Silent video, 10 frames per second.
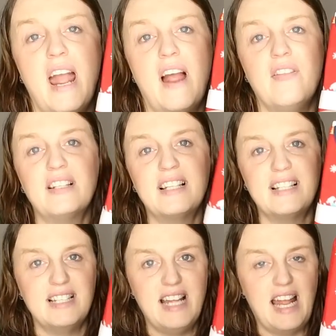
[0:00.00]
And this
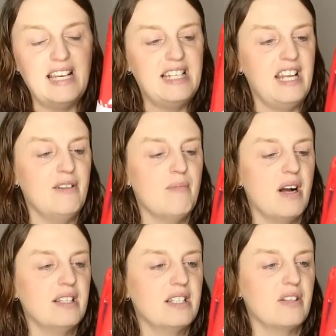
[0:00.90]
is an 18
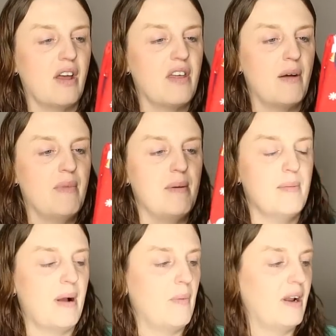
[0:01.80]
months, so I thought
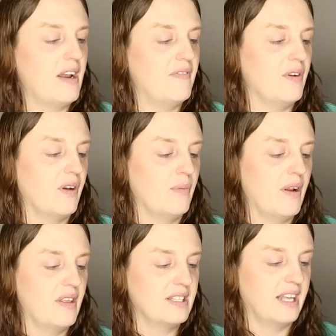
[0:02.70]
maybe my one nephew could
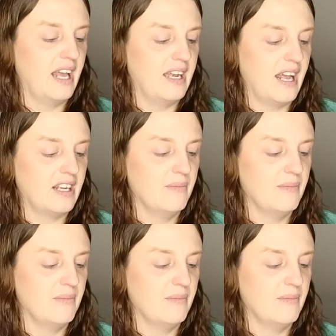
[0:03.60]
wear this again,